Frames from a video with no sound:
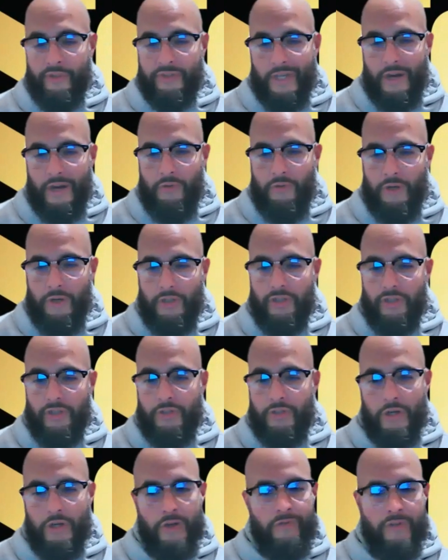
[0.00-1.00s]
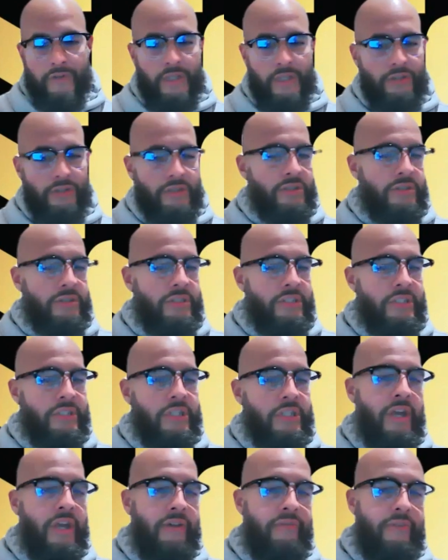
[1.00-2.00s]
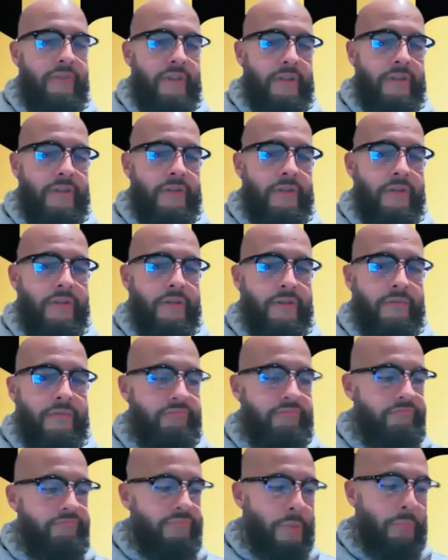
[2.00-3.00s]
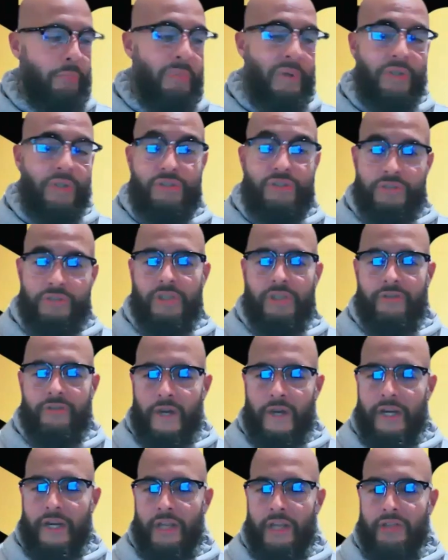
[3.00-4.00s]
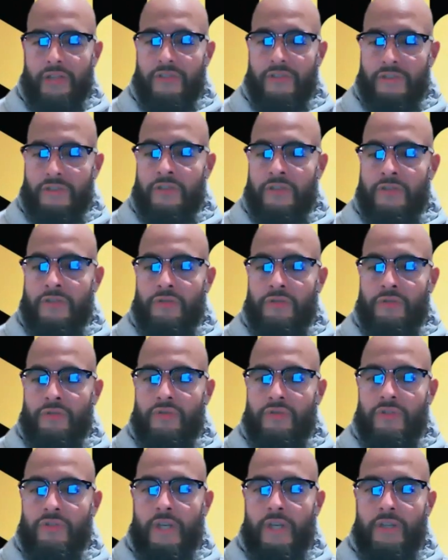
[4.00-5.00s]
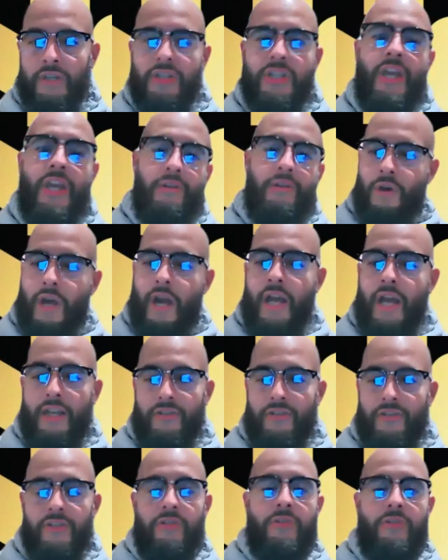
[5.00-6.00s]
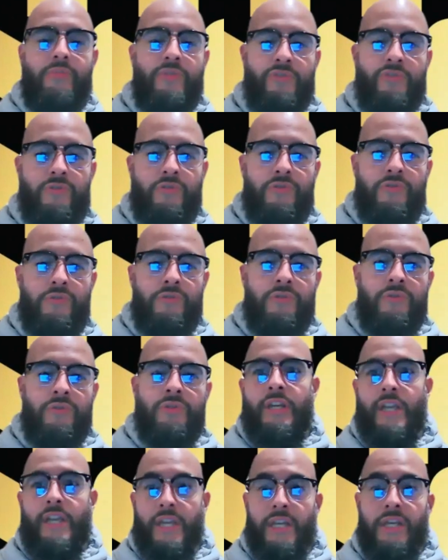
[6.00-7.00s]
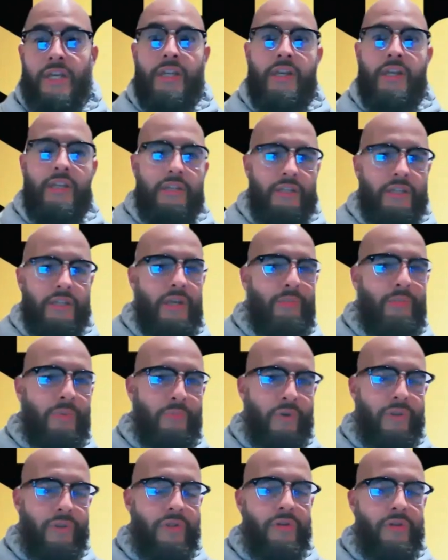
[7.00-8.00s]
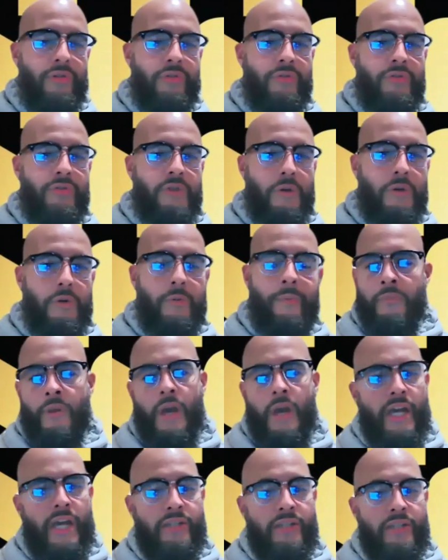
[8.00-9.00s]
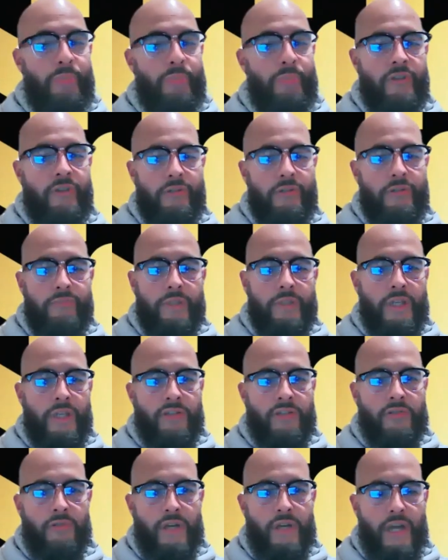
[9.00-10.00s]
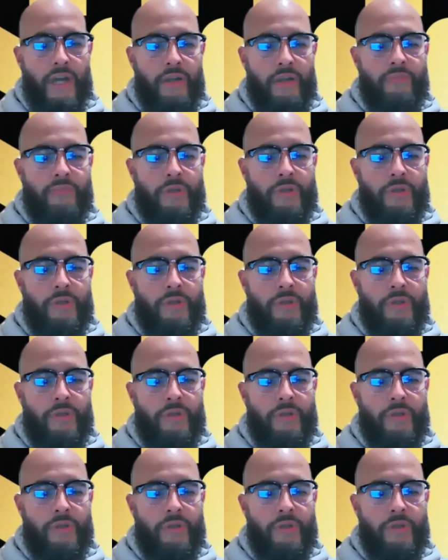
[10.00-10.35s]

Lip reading: that I wanted to serve, they just didn't have the the push, the finances to say, yeah, I can send them to school and keep them with you. So I had to pivot. And that's when I,